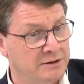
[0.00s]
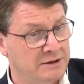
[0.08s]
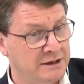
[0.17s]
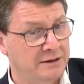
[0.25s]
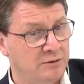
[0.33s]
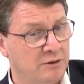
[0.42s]

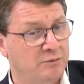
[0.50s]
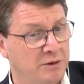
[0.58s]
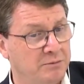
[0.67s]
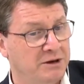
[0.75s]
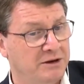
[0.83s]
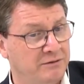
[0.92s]
dealing with
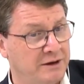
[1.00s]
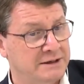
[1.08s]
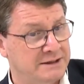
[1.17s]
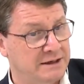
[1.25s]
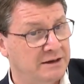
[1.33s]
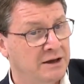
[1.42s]

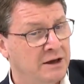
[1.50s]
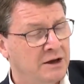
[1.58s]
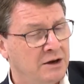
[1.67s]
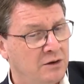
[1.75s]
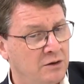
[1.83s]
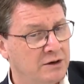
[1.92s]
public-facing
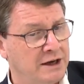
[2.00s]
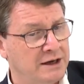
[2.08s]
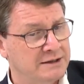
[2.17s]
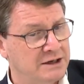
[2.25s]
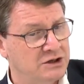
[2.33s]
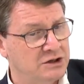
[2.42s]

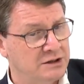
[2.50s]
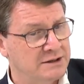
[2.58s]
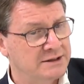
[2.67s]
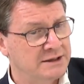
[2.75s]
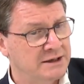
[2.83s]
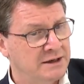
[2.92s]

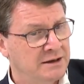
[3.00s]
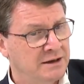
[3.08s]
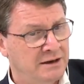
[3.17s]
organisations.